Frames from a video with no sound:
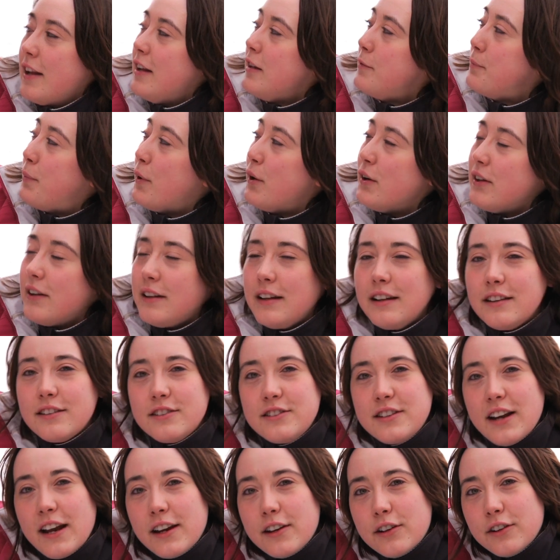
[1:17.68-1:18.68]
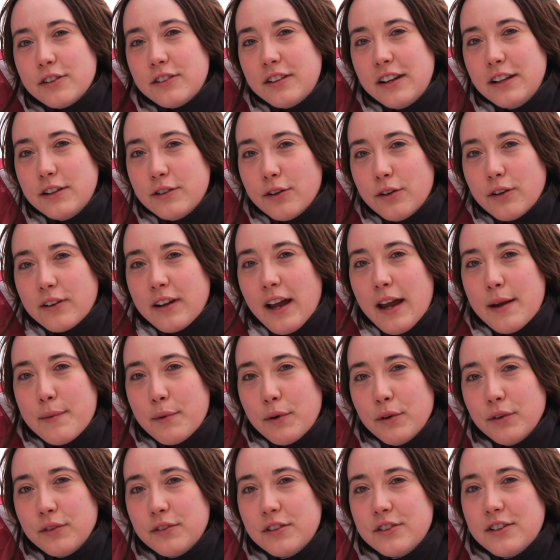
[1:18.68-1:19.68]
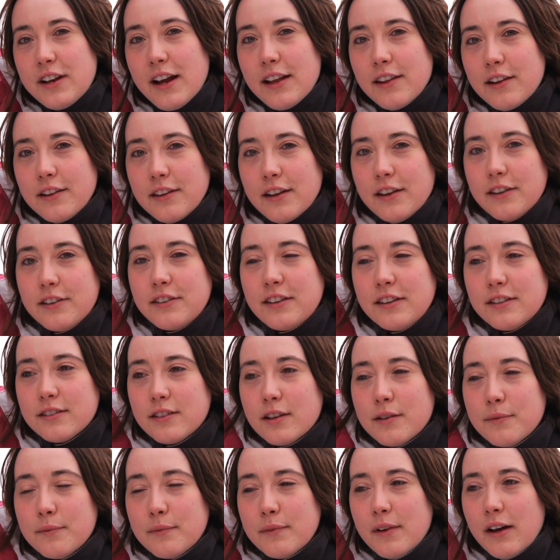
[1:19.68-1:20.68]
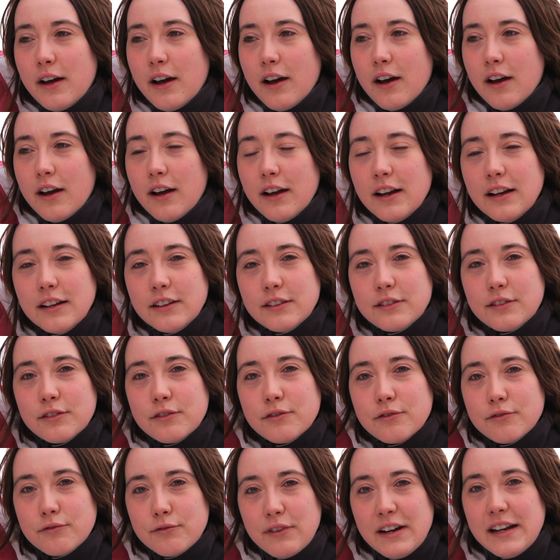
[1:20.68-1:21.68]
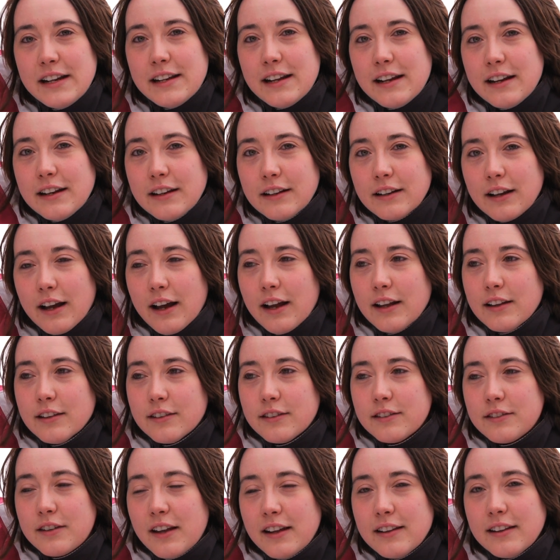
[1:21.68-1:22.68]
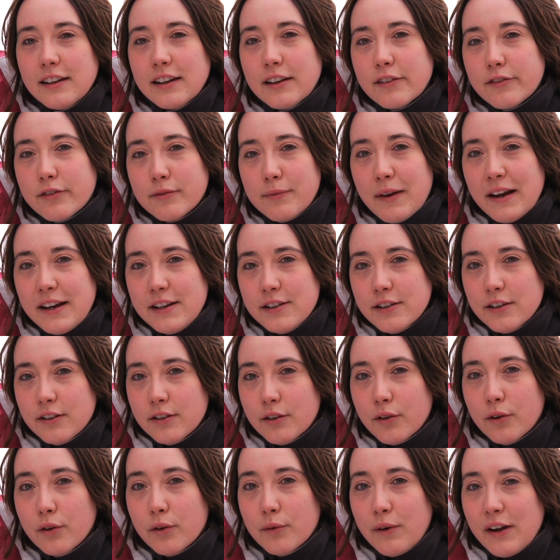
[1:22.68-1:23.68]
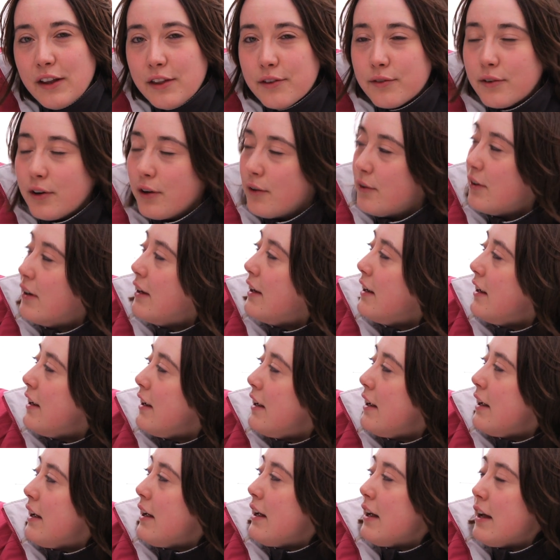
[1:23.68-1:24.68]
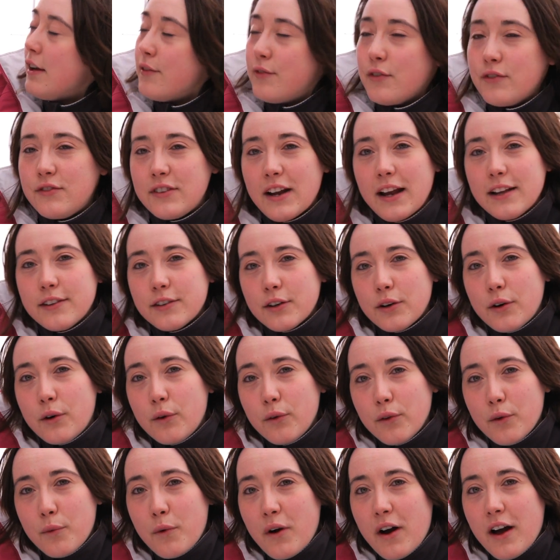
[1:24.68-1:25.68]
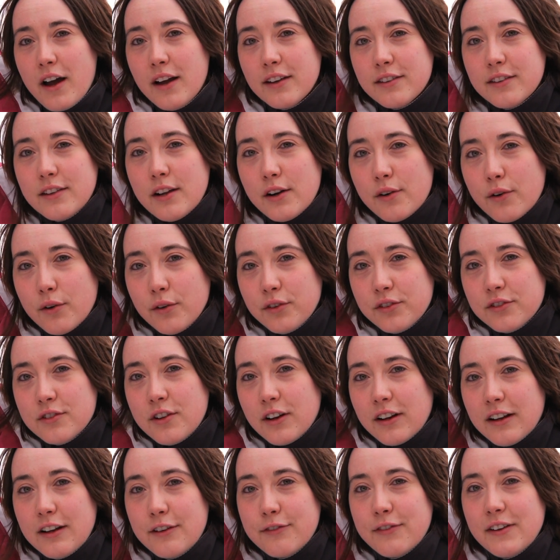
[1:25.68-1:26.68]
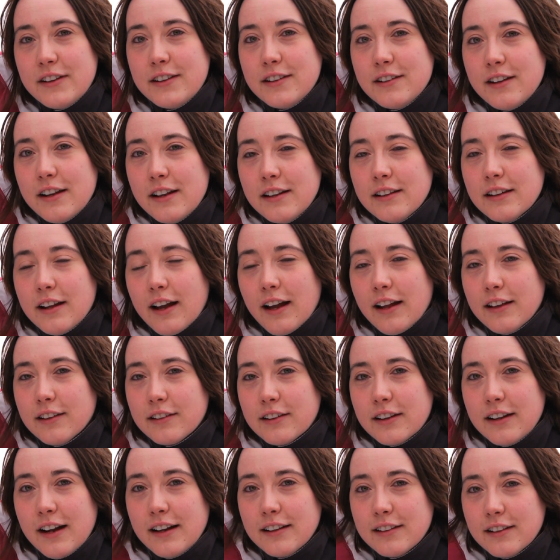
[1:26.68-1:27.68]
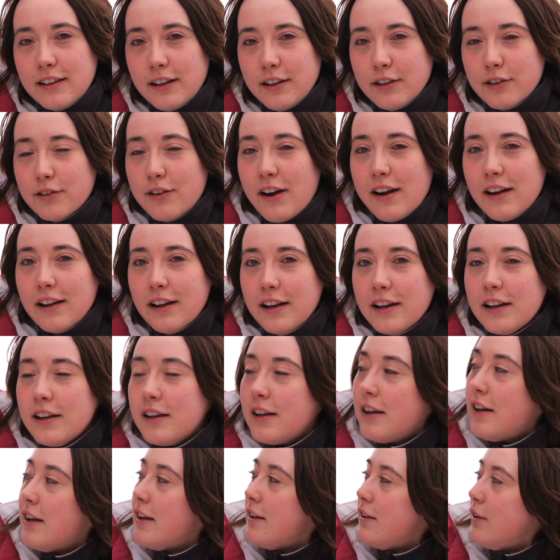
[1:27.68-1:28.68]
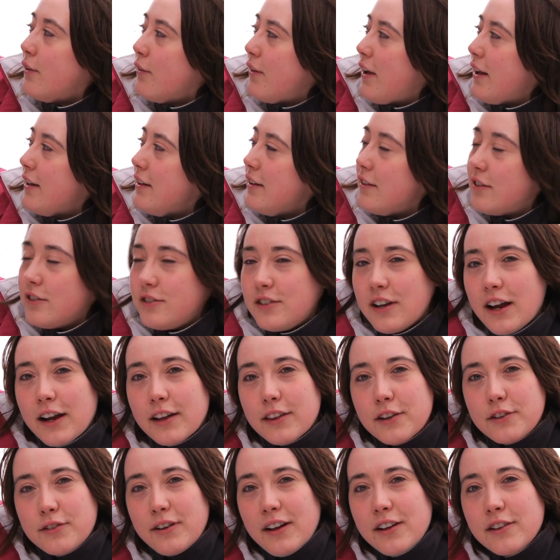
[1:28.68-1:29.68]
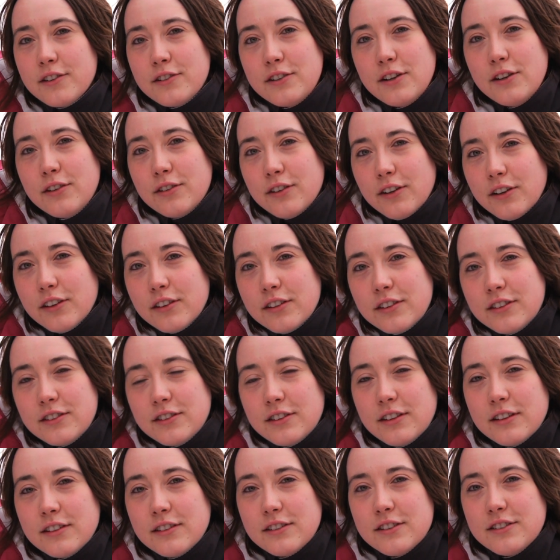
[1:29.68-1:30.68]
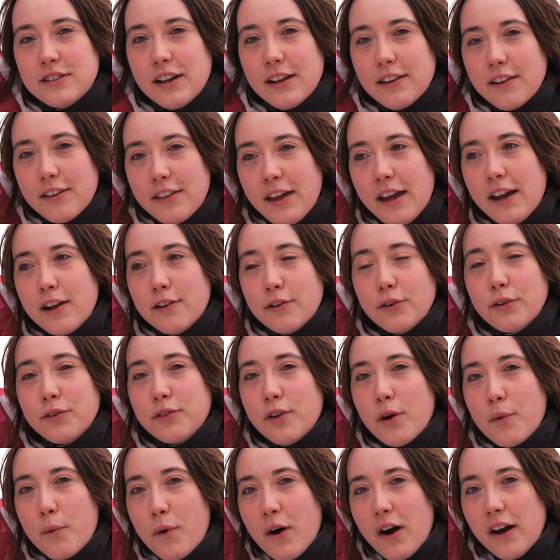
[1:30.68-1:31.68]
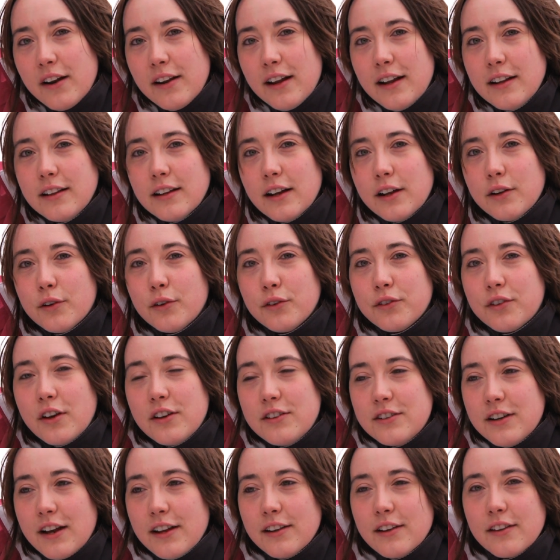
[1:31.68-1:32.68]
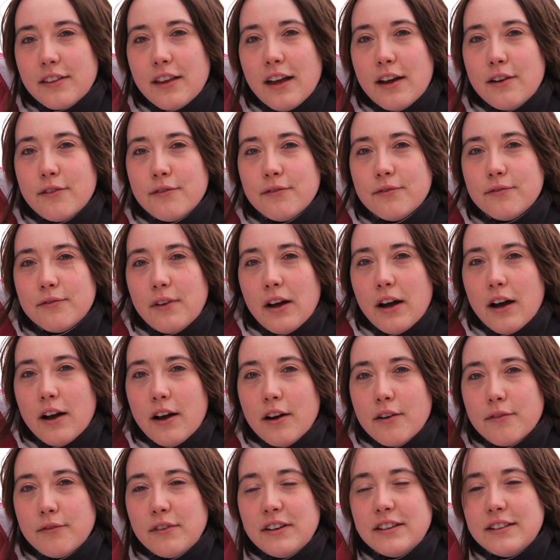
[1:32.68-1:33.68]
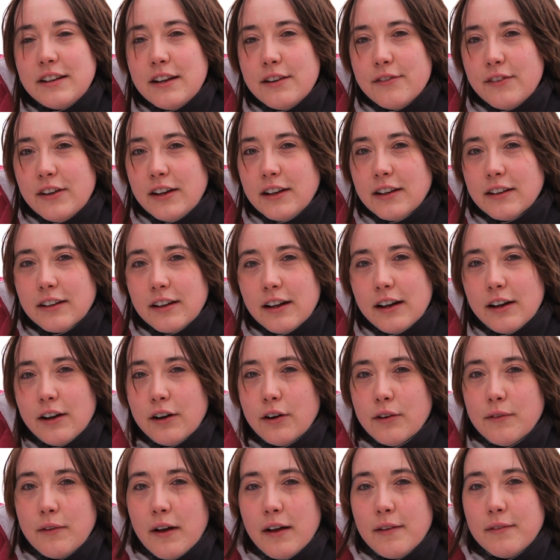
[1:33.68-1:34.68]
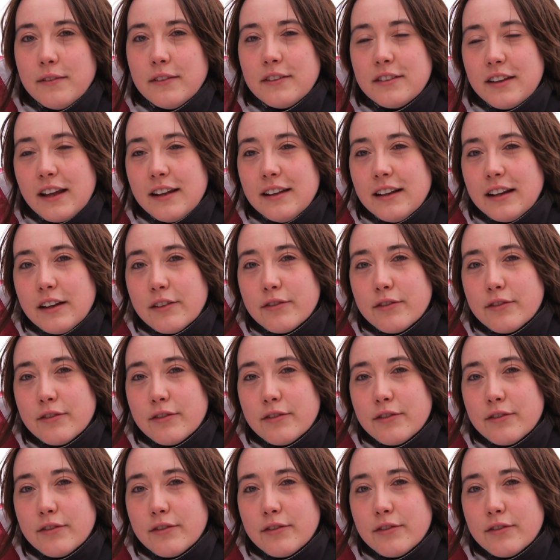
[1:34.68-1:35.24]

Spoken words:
this point you need to check your C-torque cables to check that the system is reading and sending information all the way through. If you've checked all the wires and they're all snugly fitted in and connected in correctly, you'll then need to check the transducers to check that they are also wired in, and also check that they're receiving and sending